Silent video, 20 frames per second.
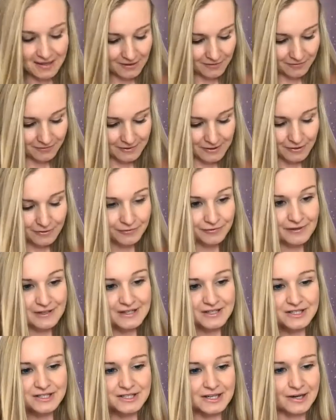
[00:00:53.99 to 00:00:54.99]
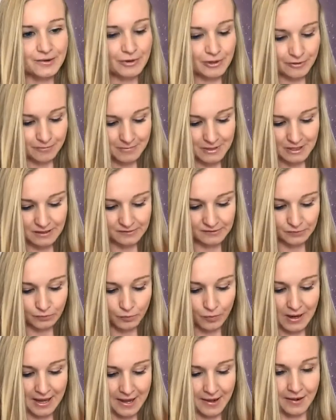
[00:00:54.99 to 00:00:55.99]
Feel free to share with me as
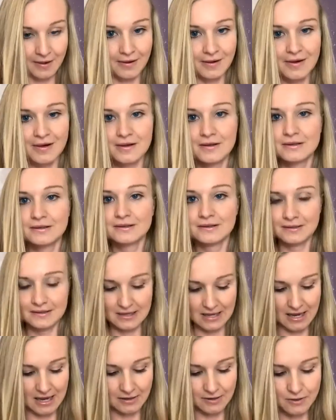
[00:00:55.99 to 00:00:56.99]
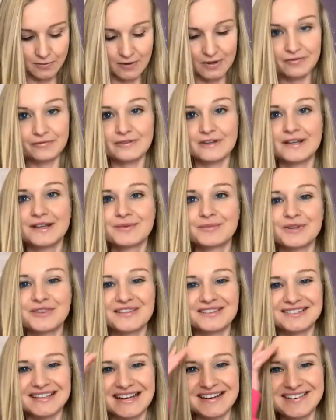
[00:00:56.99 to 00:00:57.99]
well how you are feeling with
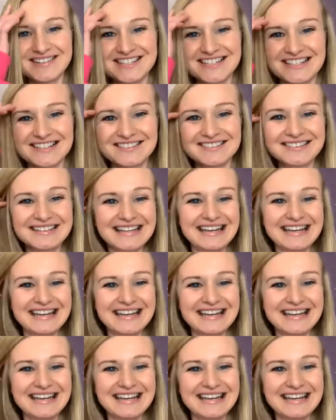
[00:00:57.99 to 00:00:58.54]
these energies.